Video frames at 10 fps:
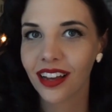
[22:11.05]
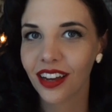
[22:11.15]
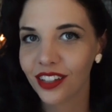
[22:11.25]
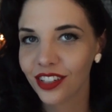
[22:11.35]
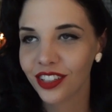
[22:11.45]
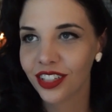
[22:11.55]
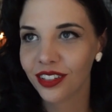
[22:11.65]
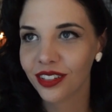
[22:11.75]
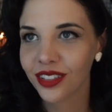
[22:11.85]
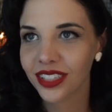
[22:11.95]
country
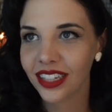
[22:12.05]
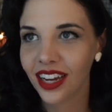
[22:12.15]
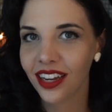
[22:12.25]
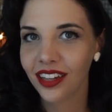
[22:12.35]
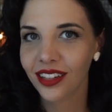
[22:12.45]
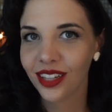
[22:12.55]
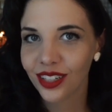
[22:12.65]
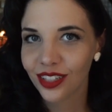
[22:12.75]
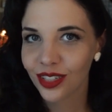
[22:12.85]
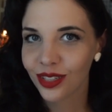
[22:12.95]
girl style
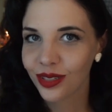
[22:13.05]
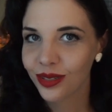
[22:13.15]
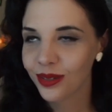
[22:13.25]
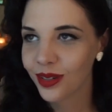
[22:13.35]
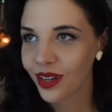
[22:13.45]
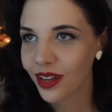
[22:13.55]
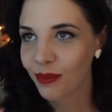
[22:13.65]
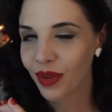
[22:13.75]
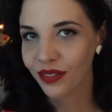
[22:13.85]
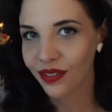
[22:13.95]
into
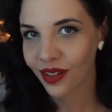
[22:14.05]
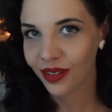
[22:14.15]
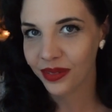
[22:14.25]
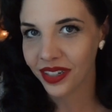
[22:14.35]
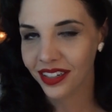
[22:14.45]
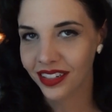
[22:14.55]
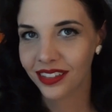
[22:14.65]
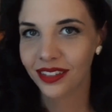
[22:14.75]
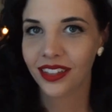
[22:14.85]
my fall one,